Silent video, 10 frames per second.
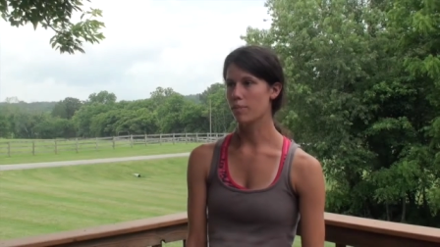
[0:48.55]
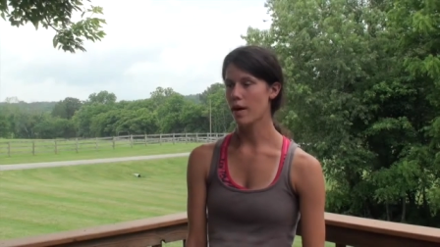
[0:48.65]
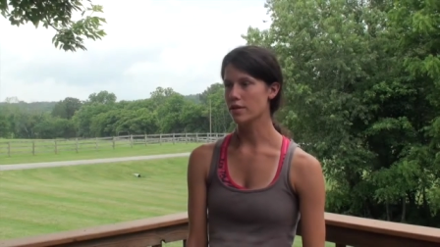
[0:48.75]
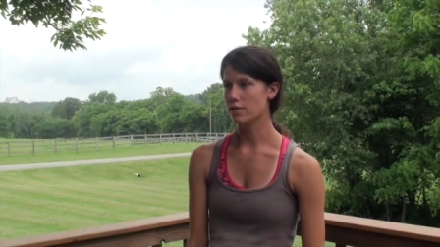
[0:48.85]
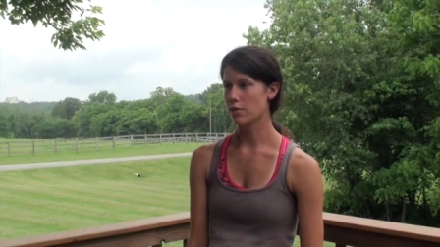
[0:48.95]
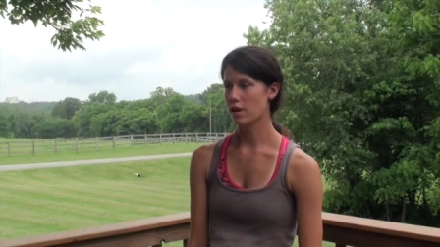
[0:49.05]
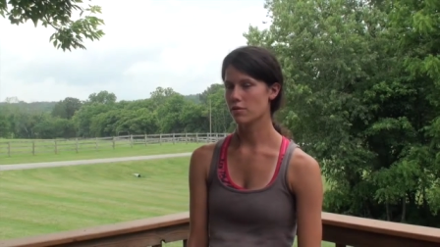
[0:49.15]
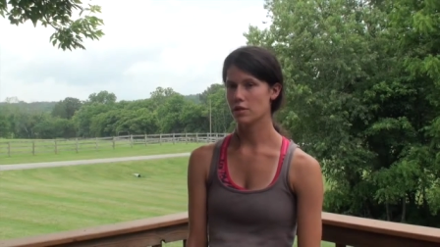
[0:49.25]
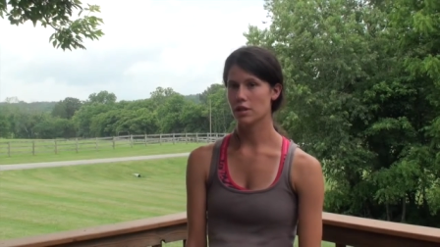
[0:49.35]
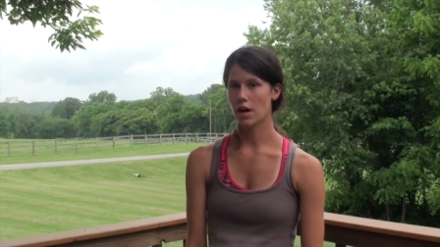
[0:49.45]
but when I
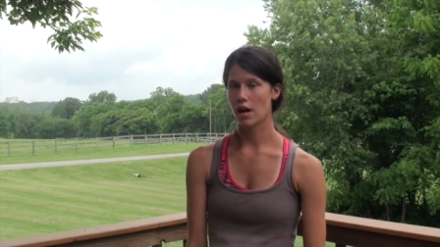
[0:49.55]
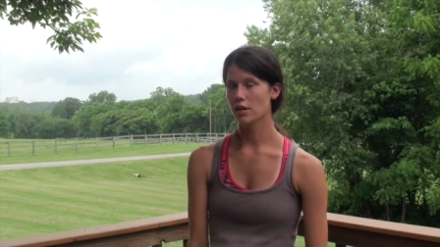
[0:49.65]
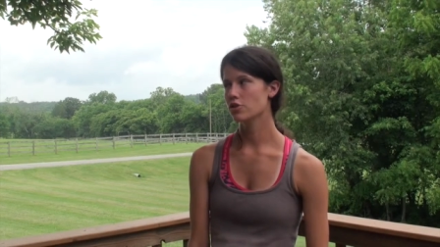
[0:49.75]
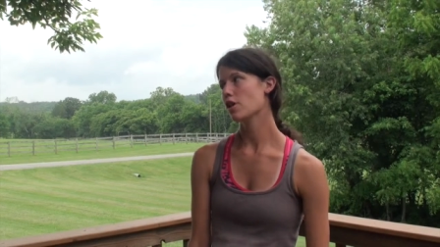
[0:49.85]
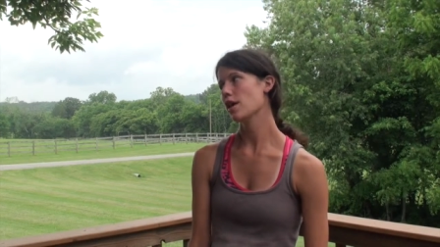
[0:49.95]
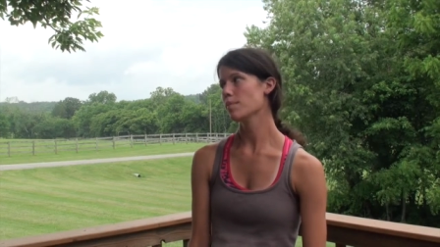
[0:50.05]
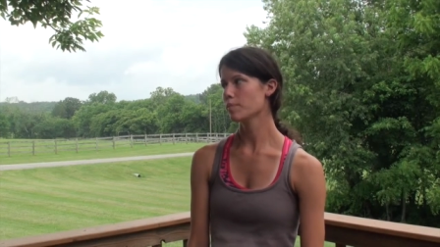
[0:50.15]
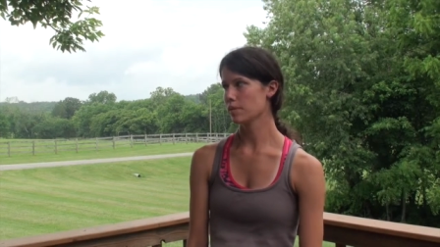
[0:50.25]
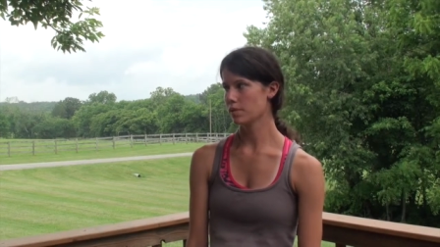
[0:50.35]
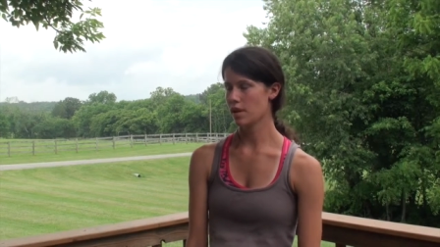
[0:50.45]
was in college, camp
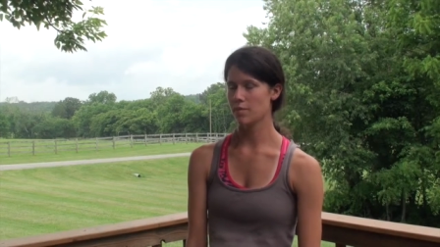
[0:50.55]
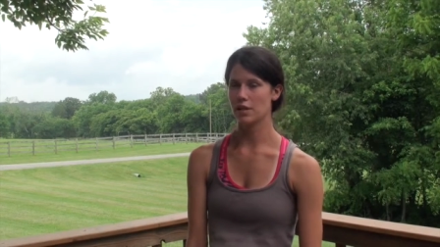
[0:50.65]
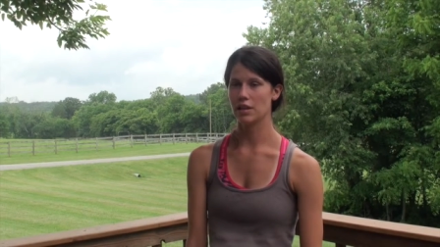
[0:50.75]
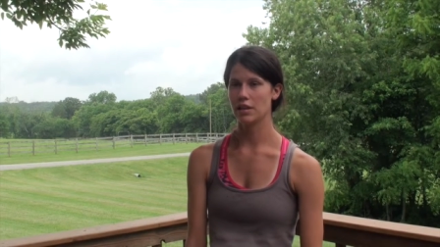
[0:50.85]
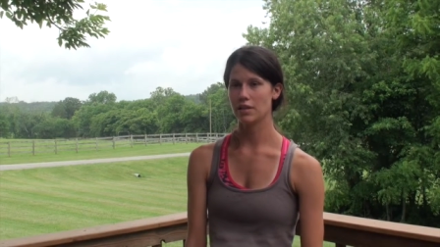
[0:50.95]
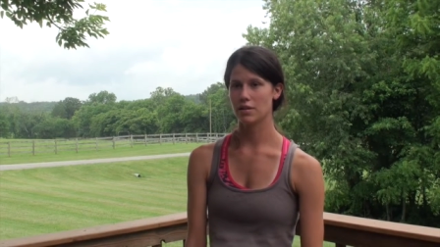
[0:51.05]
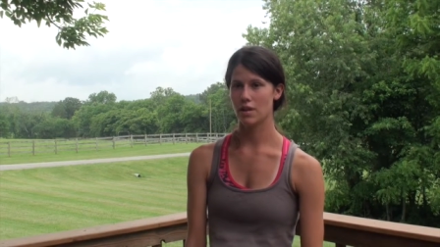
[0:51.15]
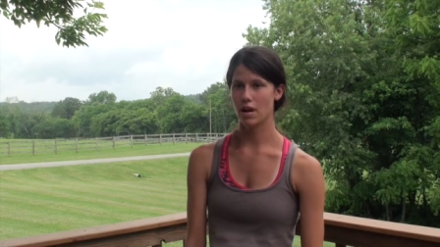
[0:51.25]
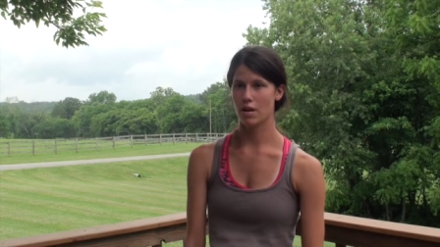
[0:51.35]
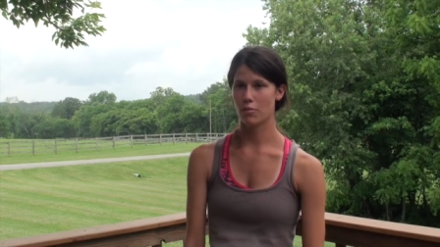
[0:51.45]
let me lease
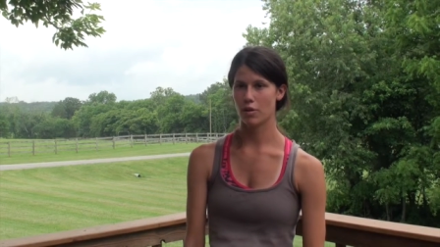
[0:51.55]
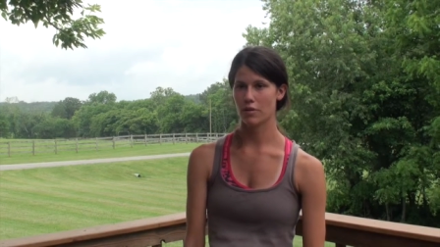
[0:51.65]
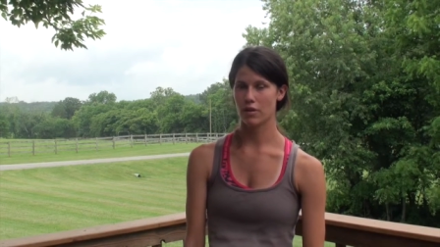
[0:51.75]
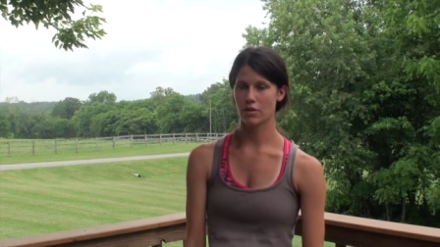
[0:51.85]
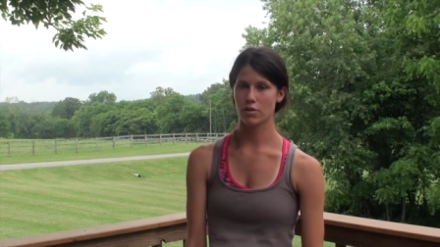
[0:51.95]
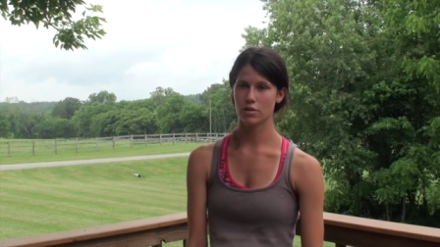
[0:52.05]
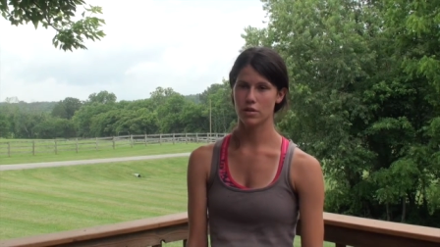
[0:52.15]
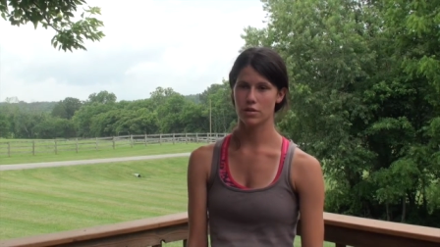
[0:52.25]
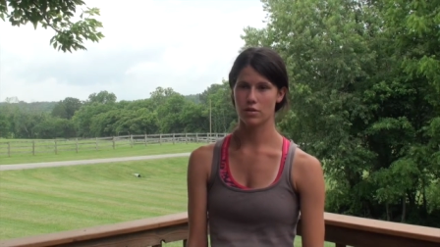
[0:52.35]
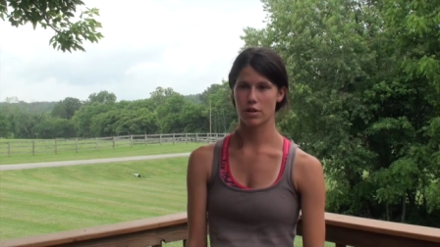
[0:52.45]
one of their
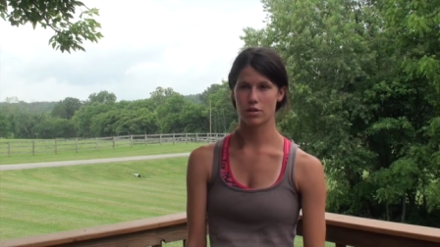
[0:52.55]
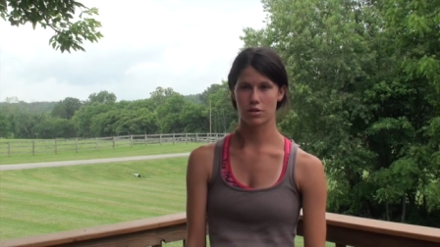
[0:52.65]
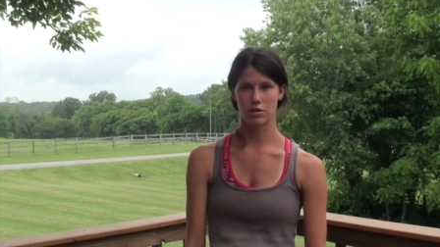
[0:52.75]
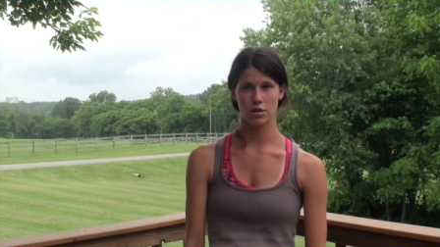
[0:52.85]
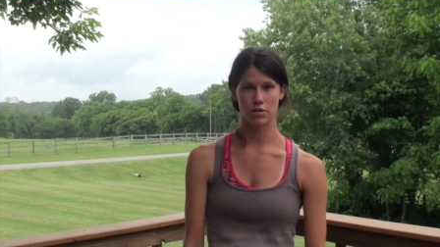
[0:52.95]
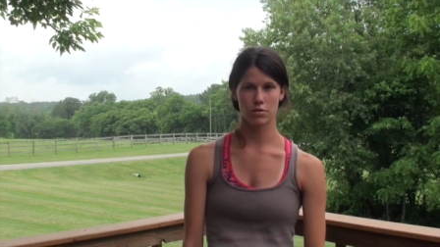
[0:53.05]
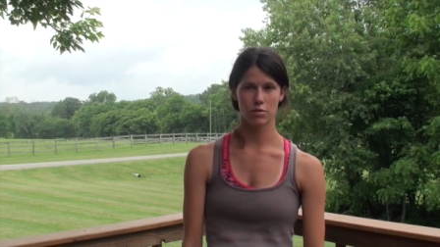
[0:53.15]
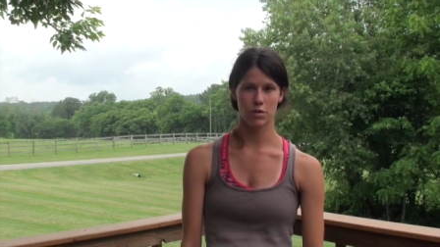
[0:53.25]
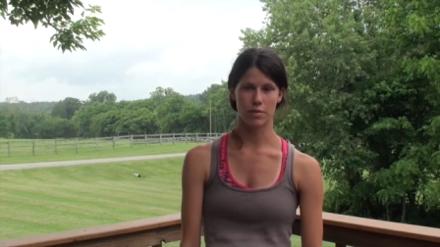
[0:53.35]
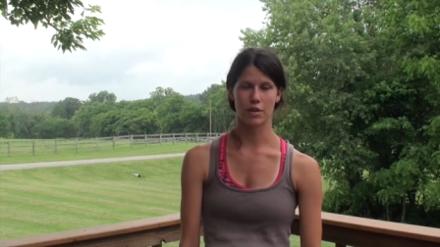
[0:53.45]
horses, so I took her to school
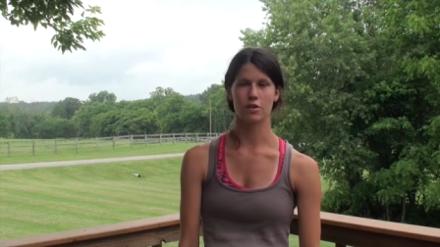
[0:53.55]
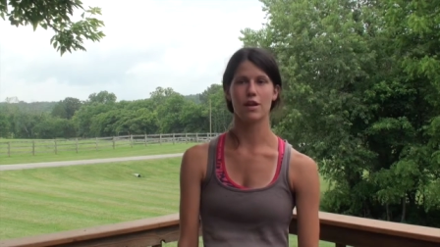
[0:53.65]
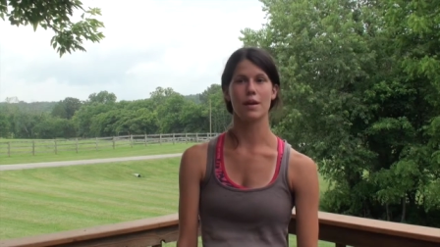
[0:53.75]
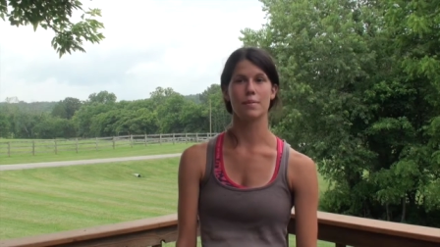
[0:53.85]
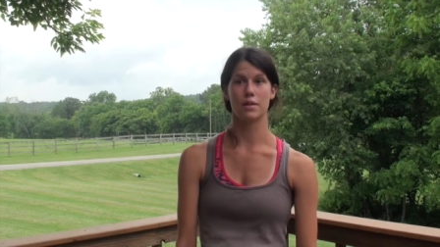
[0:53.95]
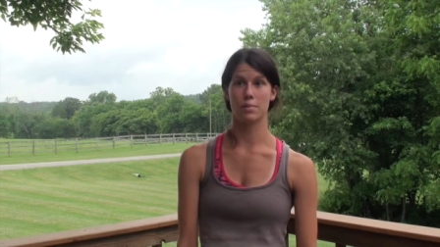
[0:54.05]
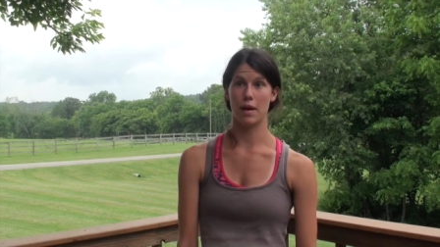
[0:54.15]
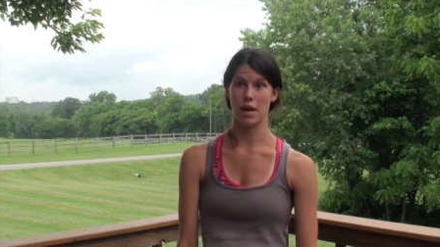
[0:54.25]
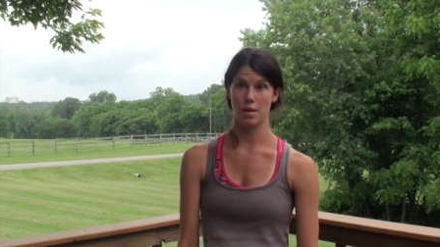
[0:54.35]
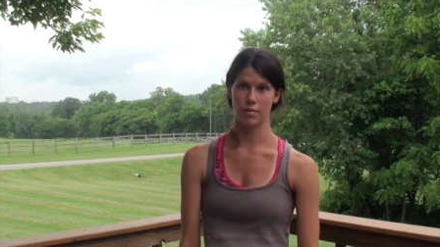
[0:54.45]
with me. Her name's
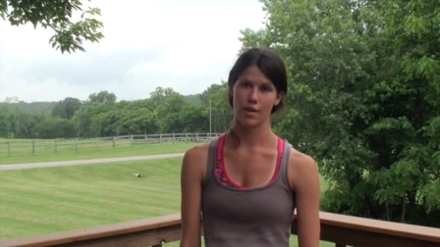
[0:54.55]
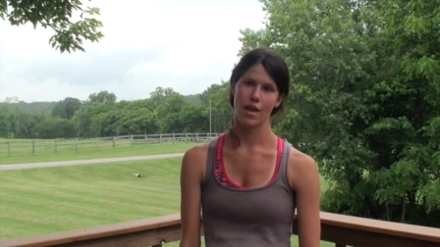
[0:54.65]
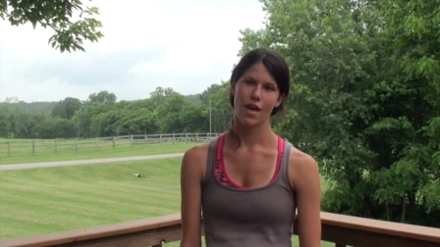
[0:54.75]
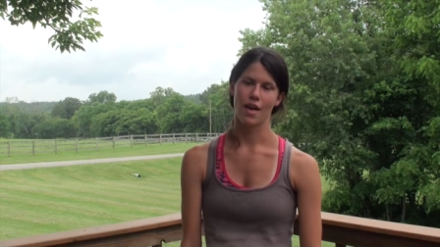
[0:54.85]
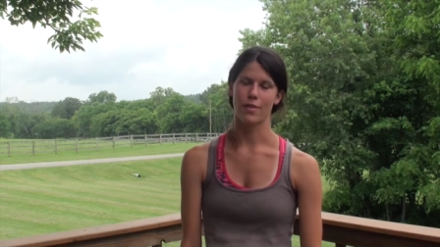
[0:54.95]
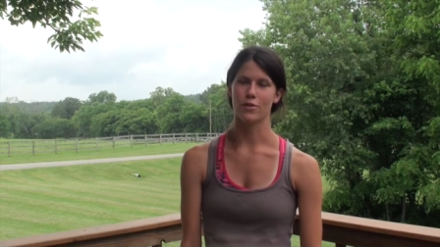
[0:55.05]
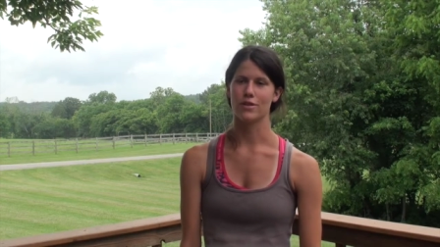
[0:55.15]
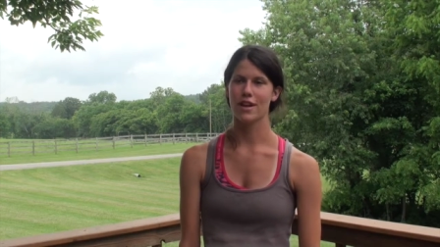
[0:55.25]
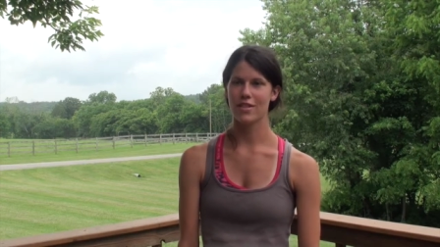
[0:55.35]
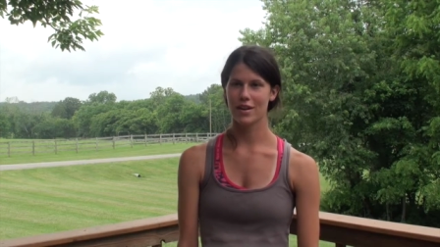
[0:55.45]
Babe, and there's
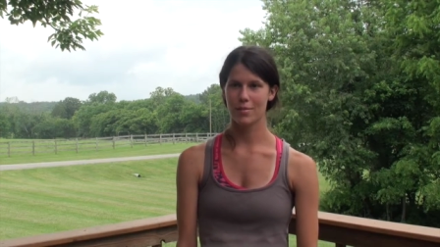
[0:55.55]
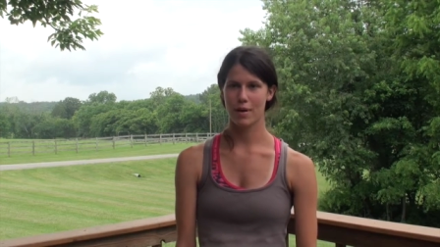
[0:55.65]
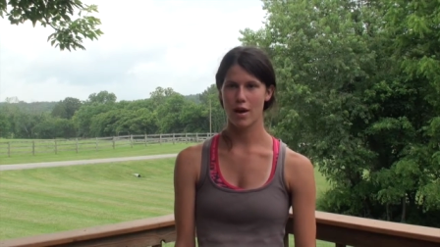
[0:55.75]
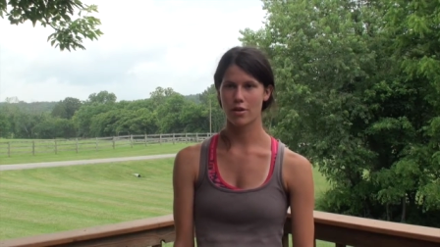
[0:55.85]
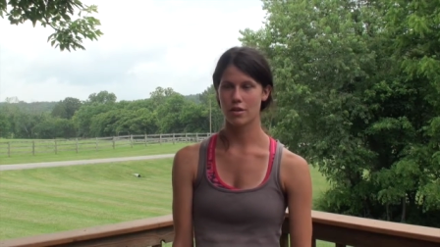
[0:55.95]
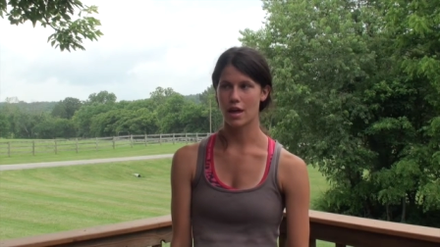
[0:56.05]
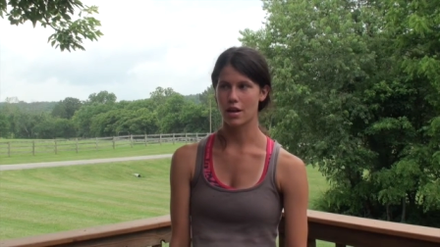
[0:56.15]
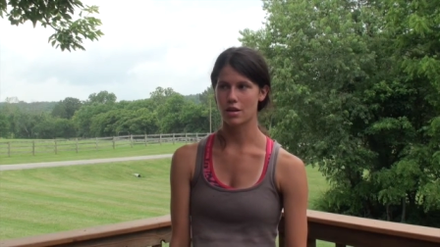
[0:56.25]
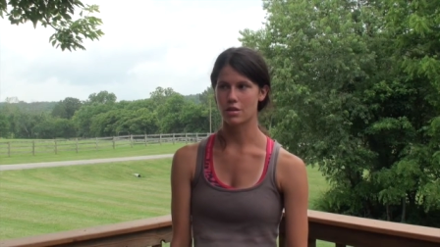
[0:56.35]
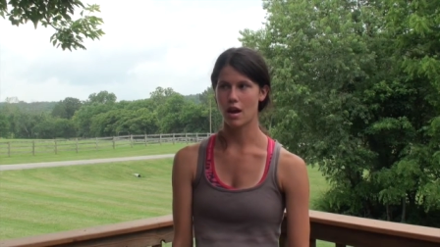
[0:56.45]
nothing about her that
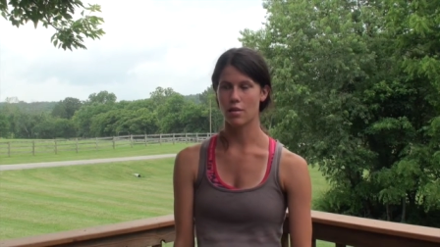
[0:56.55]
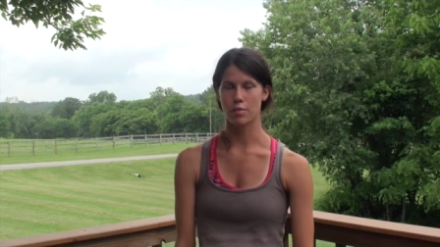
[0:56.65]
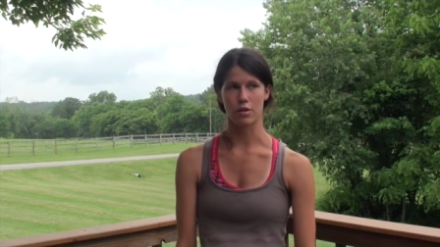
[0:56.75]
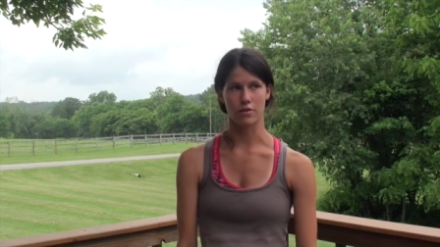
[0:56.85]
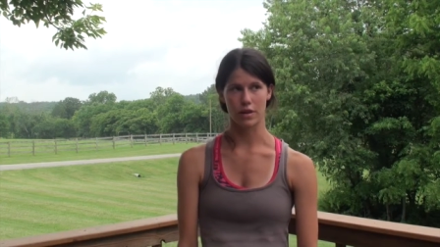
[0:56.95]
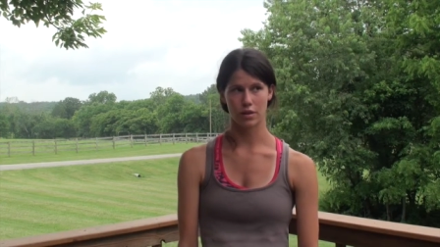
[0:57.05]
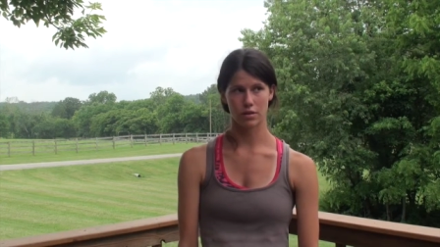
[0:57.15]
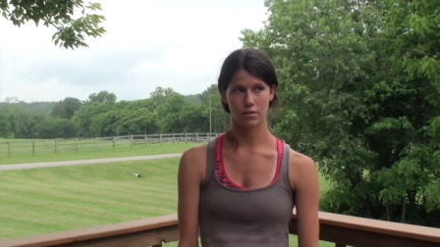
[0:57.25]
is not perfect.